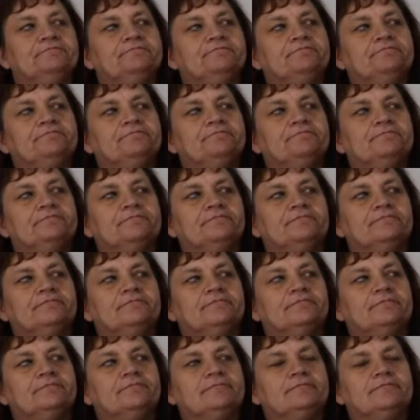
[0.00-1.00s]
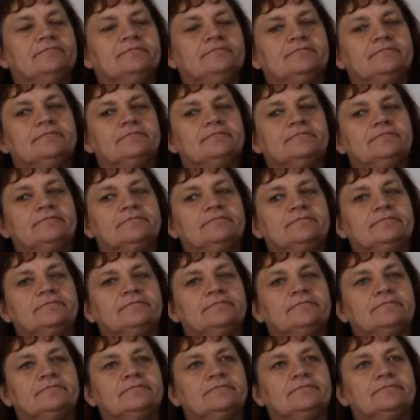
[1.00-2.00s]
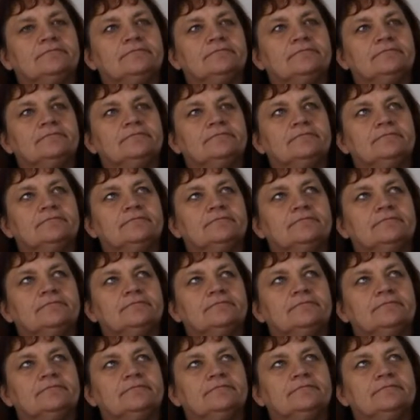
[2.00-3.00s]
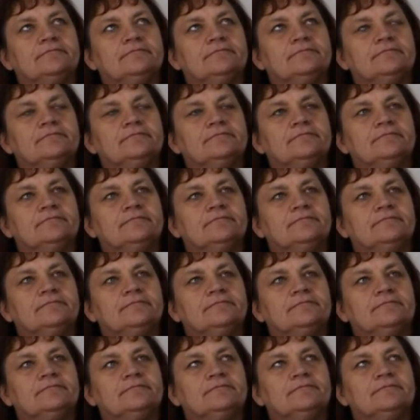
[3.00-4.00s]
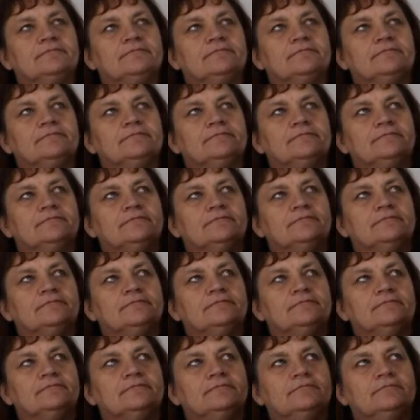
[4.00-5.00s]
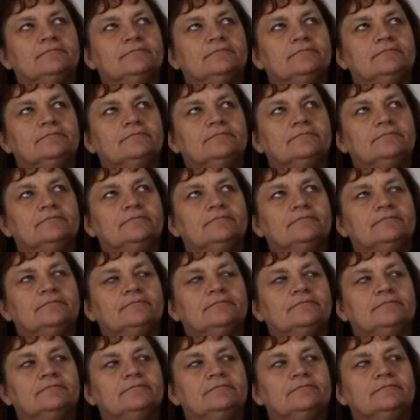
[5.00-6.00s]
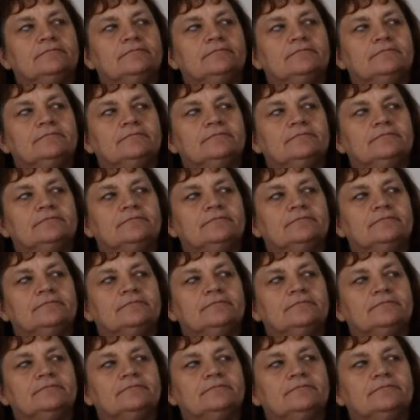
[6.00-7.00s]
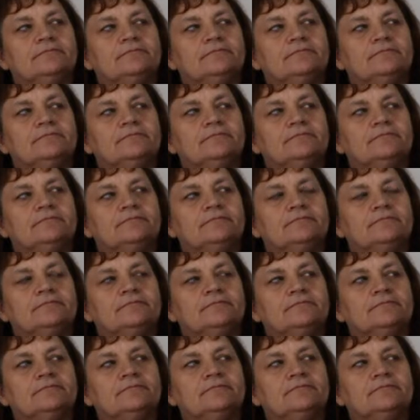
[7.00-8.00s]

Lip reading: No words are spoken by the person on screen.